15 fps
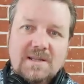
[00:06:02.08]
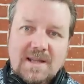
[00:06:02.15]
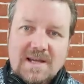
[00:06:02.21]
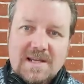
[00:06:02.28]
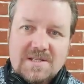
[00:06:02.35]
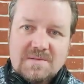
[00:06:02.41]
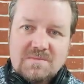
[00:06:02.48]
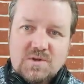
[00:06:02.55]

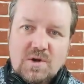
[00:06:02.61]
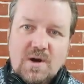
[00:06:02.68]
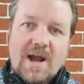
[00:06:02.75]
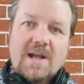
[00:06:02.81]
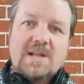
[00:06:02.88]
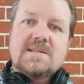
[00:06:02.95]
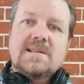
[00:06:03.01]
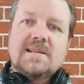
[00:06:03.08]
lay some
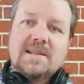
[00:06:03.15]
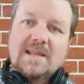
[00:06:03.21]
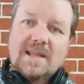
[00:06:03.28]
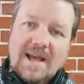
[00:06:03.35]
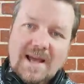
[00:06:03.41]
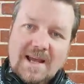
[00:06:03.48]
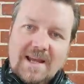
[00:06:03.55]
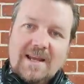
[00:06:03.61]
tracks and
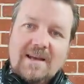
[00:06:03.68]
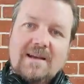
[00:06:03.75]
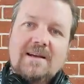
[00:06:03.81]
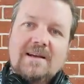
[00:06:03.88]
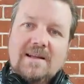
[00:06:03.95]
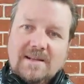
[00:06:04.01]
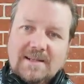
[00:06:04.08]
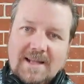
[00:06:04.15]

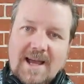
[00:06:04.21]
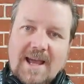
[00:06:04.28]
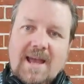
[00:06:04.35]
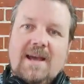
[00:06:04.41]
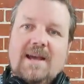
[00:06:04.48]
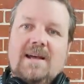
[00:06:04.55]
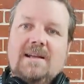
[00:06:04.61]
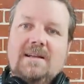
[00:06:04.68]
layer and
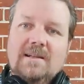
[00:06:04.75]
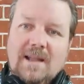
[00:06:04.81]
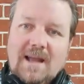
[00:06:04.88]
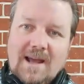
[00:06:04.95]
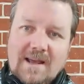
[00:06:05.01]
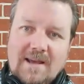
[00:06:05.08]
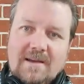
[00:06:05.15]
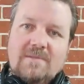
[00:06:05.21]
layer and
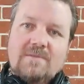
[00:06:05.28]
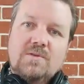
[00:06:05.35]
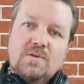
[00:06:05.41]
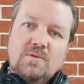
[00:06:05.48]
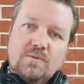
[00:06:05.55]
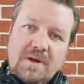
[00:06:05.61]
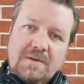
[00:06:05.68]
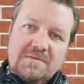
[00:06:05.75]
layer
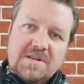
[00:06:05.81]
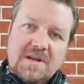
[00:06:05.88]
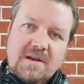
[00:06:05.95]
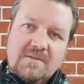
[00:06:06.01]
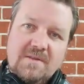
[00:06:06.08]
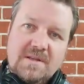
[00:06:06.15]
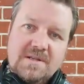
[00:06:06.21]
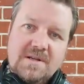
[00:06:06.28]
your riffs
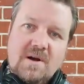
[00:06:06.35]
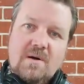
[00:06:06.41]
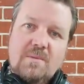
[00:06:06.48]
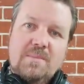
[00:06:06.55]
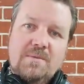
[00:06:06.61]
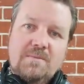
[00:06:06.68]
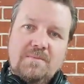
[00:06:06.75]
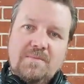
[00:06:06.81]
over the
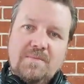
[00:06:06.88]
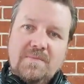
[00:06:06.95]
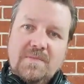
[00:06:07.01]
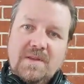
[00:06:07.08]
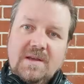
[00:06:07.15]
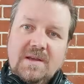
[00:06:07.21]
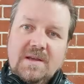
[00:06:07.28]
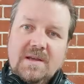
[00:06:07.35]
top.
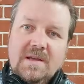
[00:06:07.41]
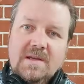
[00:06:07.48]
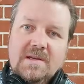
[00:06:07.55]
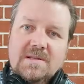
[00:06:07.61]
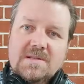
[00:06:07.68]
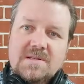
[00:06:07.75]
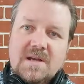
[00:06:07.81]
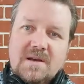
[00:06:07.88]

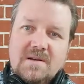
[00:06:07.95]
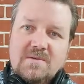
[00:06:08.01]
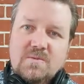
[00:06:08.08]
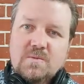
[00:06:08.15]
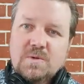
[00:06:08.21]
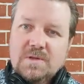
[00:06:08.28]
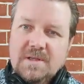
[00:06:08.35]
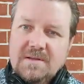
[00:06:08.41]
So
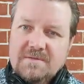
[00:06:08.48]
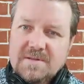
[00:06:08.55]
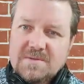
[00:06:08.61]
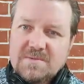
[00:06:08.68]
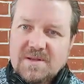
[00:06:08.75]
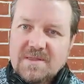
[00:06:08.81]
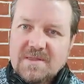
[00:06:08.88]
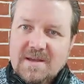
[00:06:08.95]
we'll leave
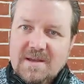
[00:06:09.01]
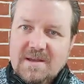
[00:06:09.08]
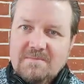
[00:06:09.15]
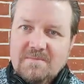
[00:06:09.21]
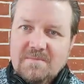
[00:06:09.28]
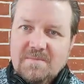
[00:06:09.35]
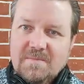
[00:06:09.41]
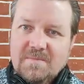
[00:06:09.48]
this one
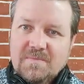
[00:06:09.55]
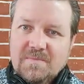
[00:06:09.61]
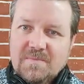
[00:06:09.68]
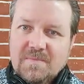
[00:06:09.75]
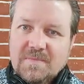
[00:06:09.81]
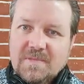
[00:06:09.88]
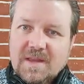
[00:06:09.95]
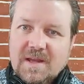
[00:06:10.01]
there
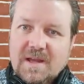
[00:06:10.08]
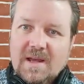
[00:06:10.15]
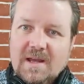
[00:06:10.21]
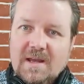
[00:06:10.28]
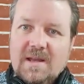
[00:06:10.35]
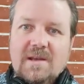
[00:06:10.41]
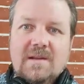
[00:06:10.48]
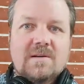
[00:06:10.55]

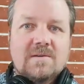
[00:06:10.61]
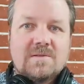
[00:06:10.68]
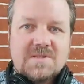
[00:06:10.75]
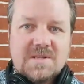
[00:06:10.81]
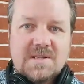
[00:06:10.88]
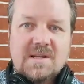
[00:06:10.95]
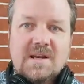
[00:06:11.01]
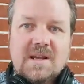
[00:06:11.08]
and I'll
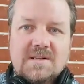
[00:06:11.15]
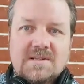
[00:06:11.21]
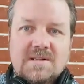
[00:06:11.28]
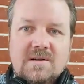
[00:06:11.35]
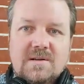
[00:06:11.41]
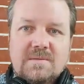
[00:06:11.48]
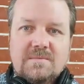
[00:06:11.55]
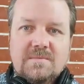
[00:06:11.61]
see you next
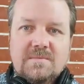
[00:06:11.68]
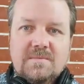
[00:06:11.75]
time.